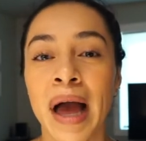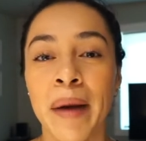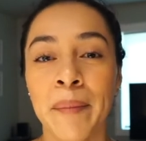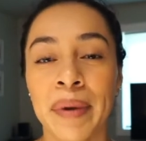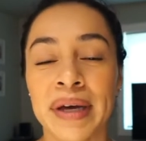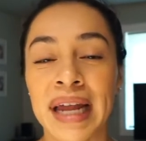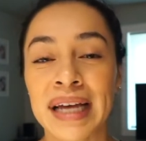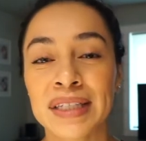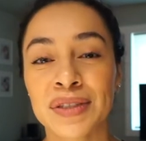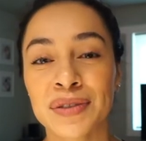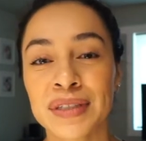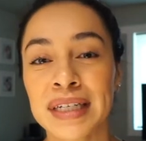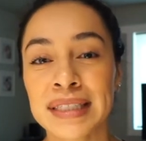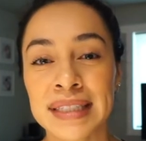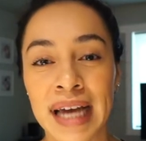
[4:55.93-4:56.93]
But as
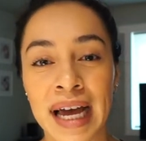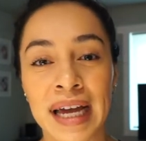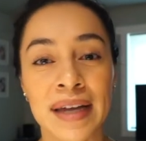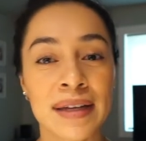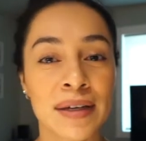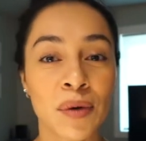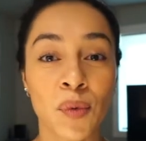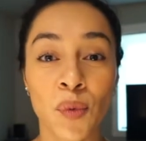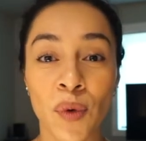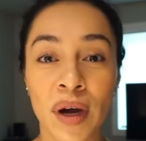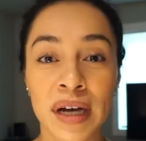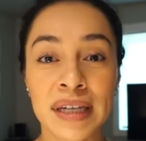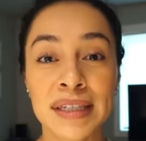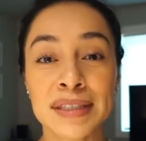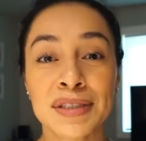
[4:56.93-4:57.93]
soon as I
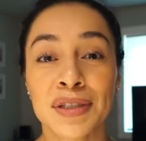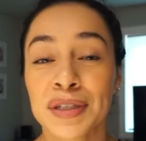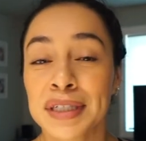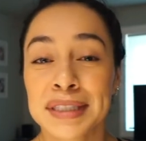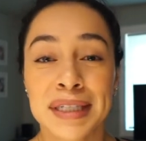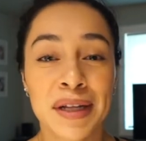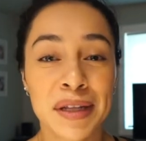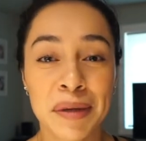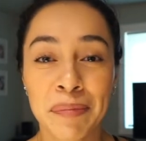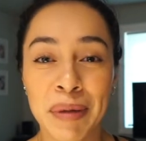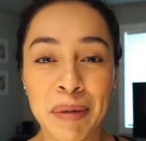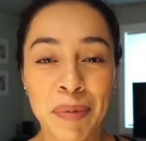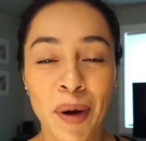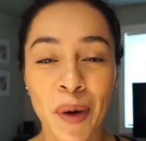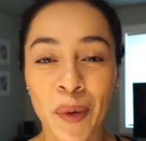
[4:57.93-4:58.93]
started telling
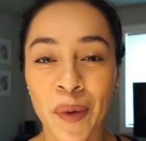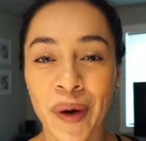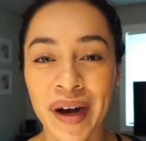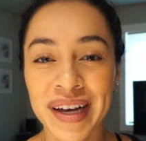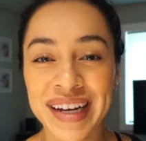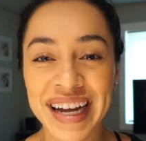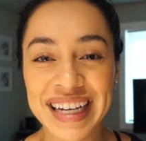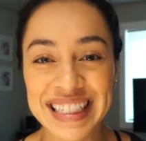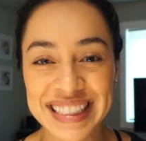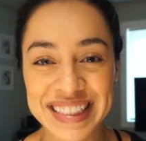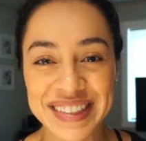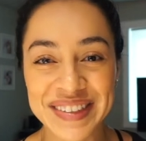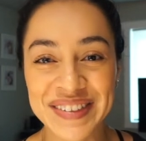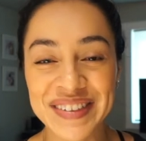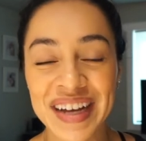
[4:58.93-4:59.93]
people what I
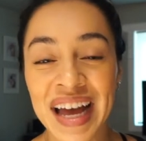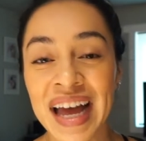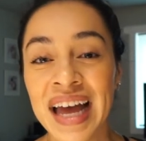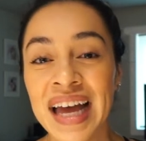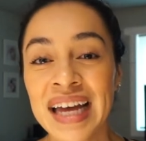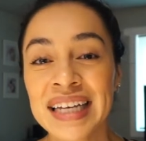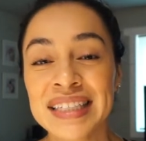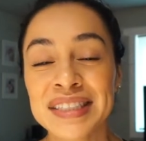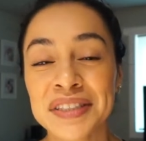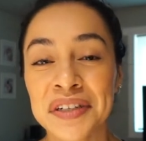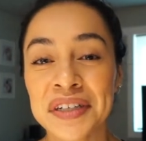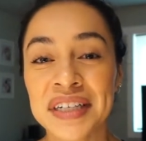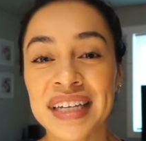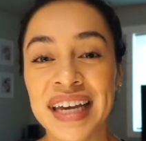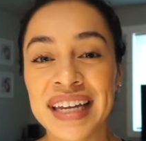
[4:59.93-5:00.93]
do,
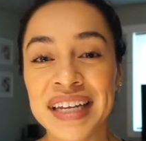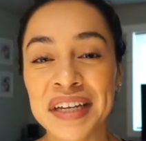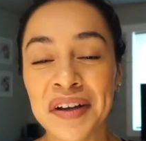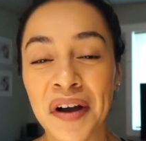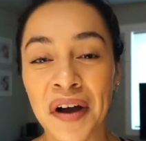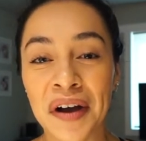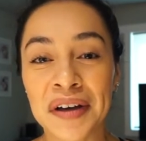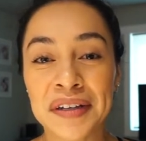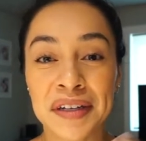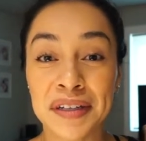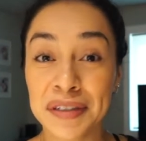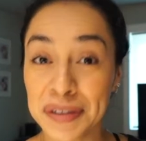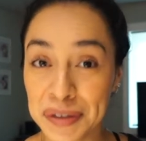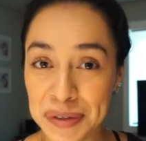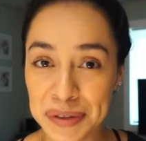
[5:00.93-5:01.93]
started getting on
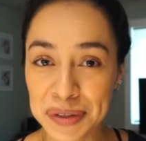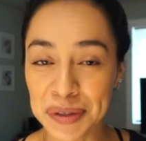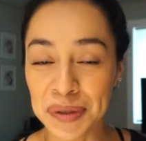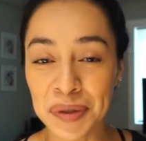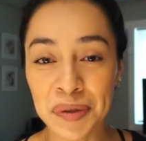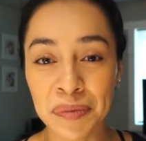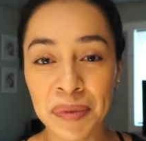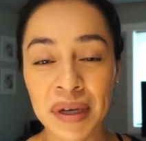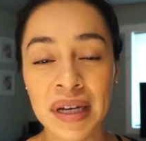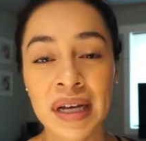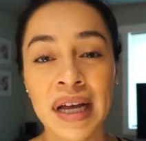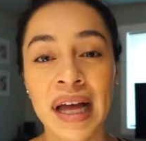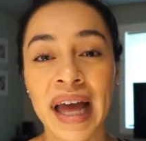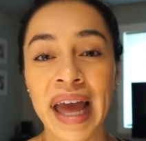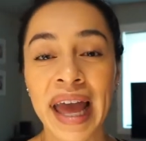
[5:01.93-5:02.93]
YouTube
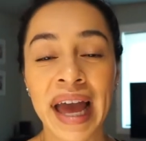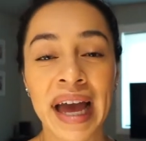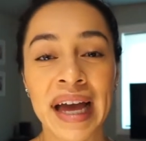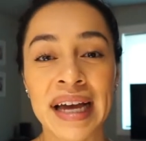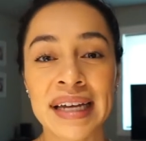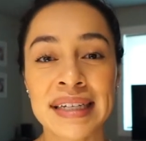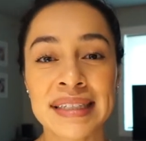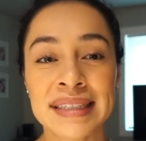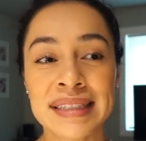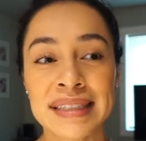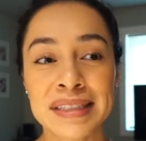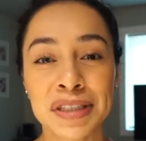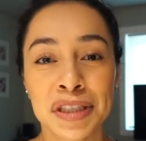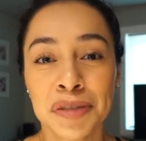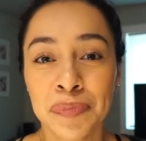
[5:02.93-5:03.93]
and
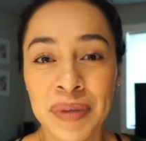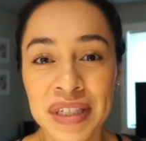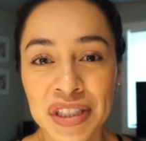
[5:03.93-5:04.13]
just being